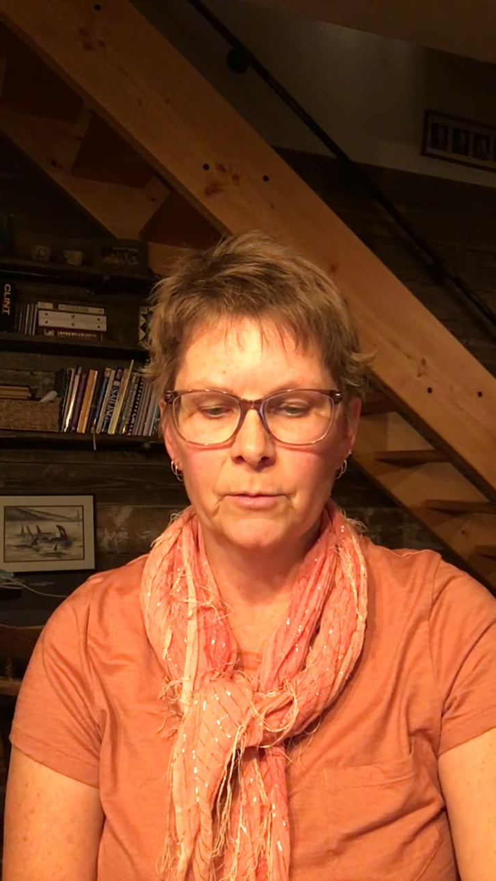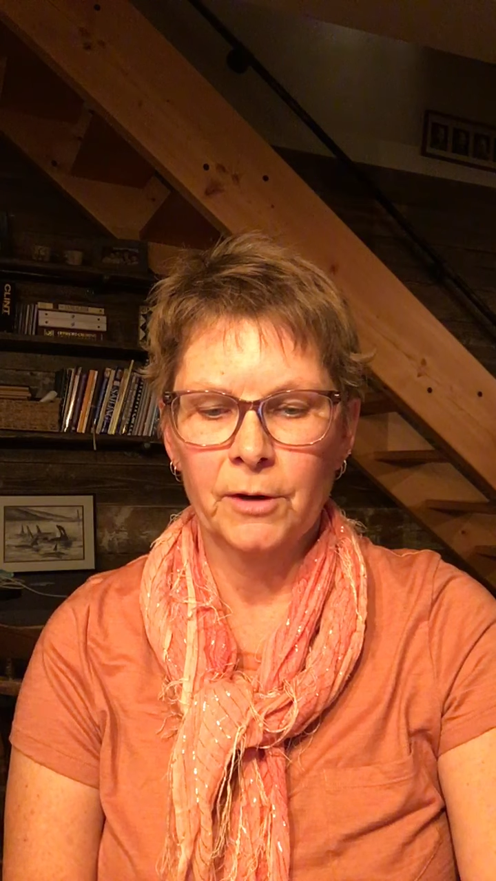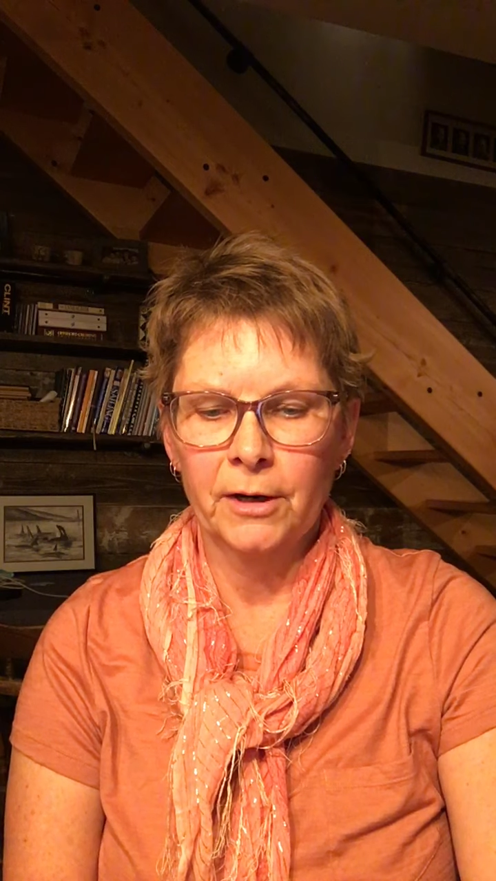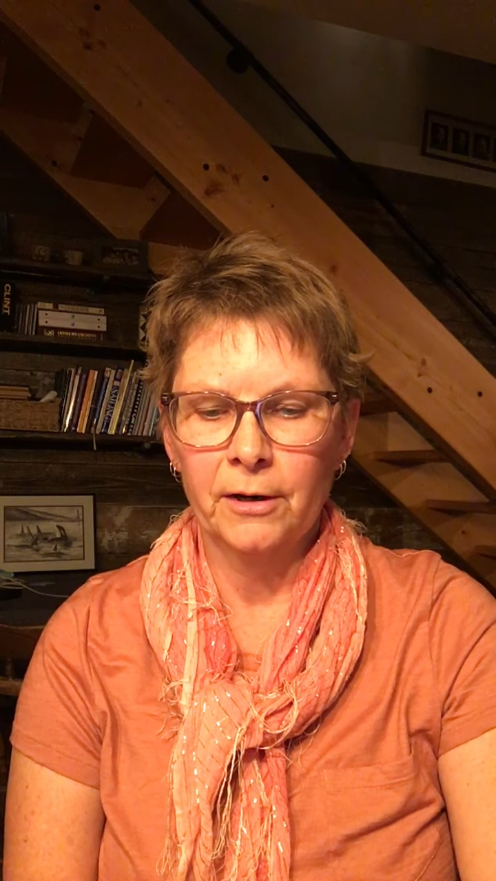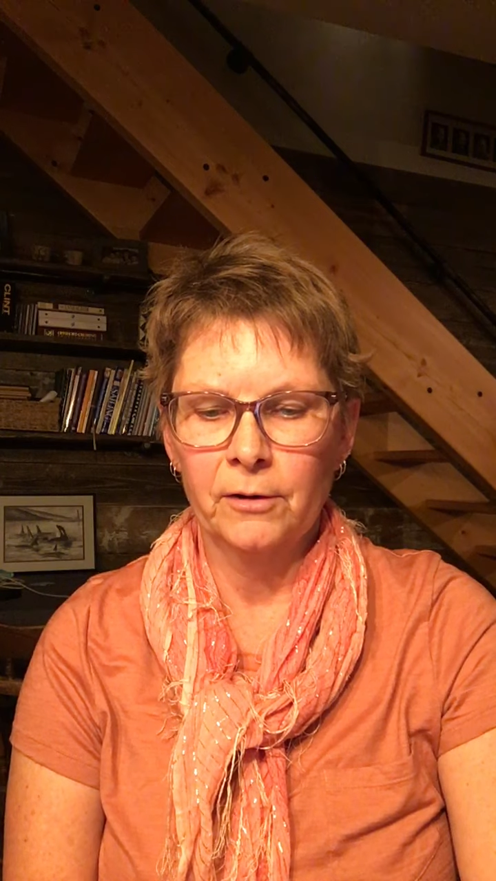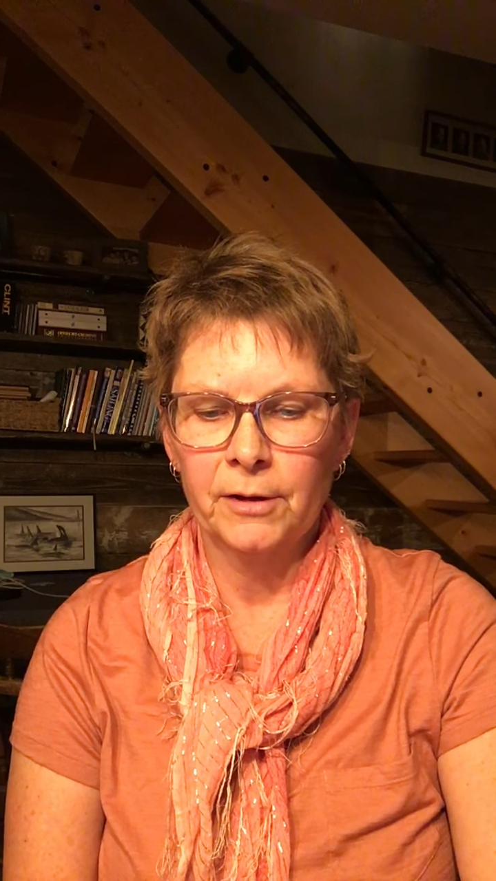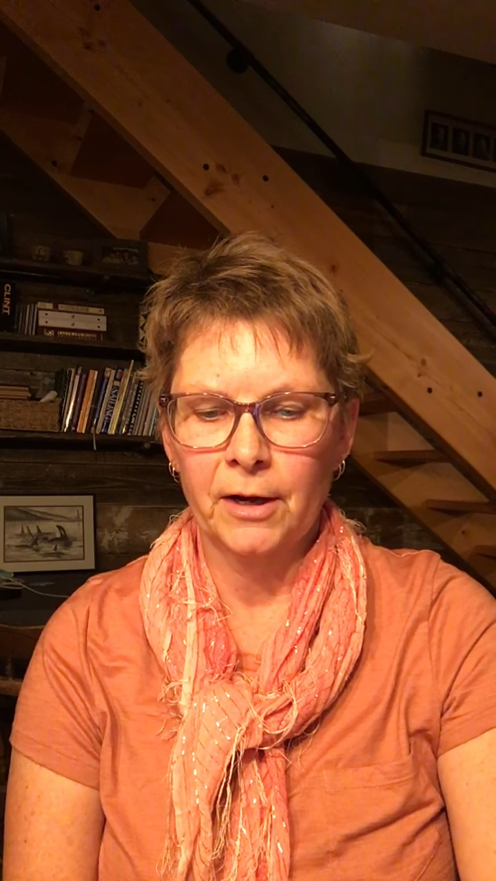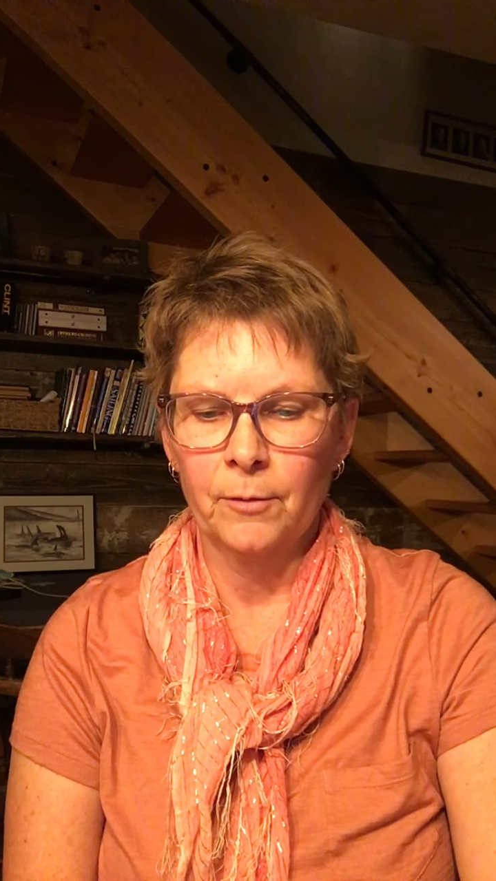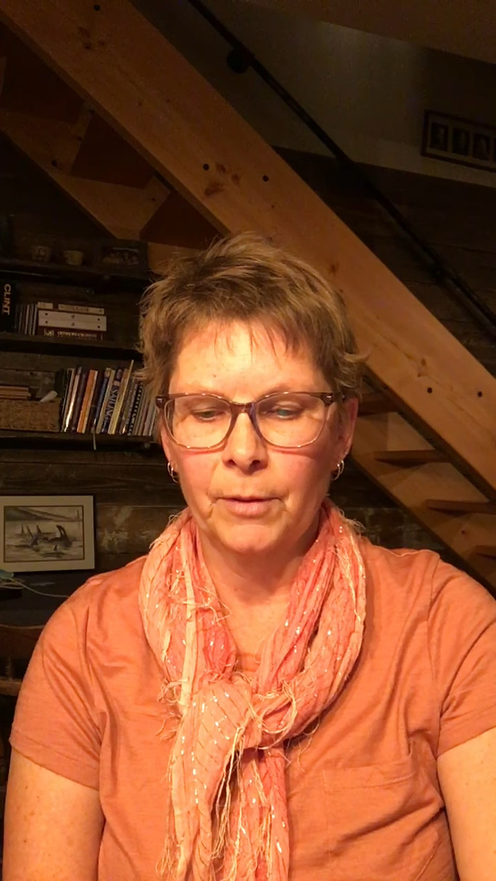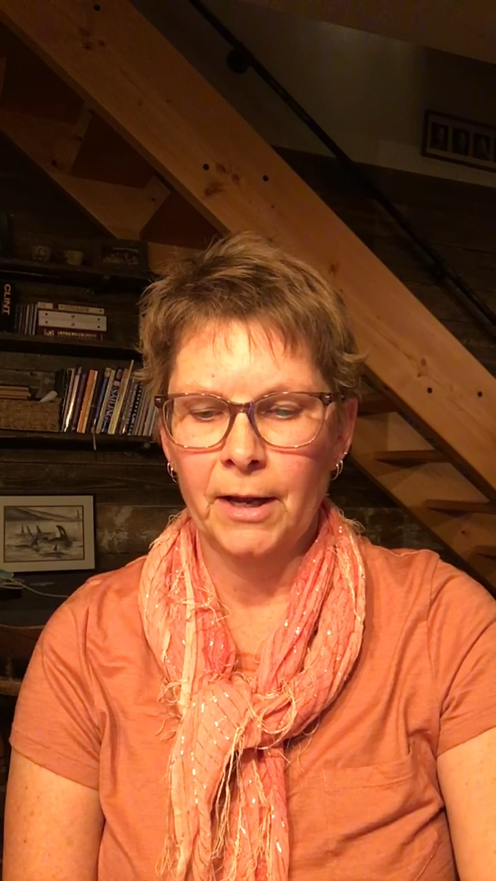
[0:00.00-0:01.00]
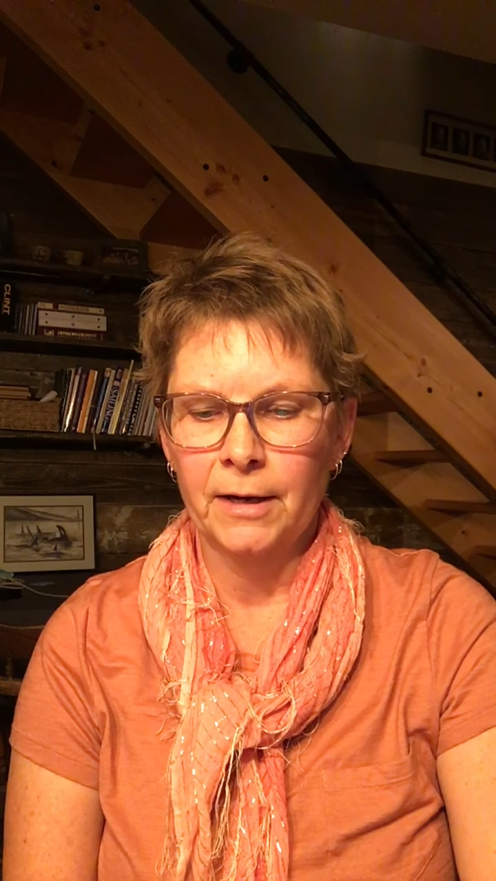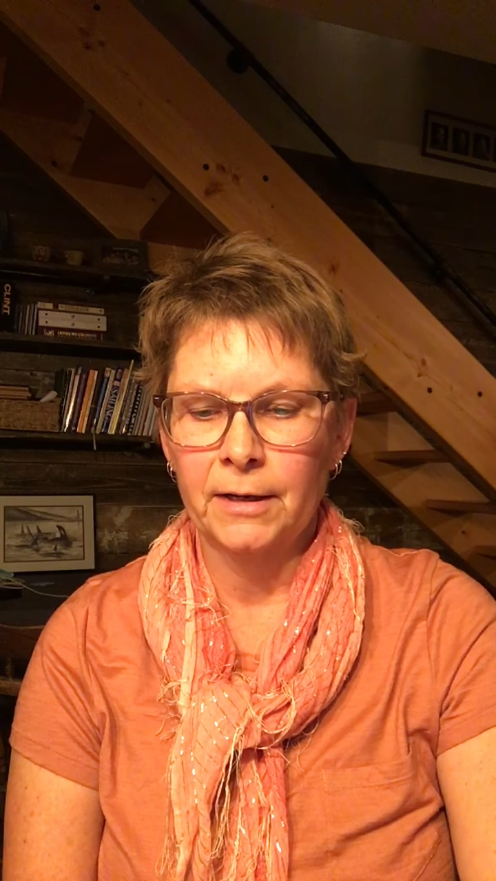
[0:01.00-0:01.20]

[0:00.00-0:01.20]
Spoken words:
by our health care plan,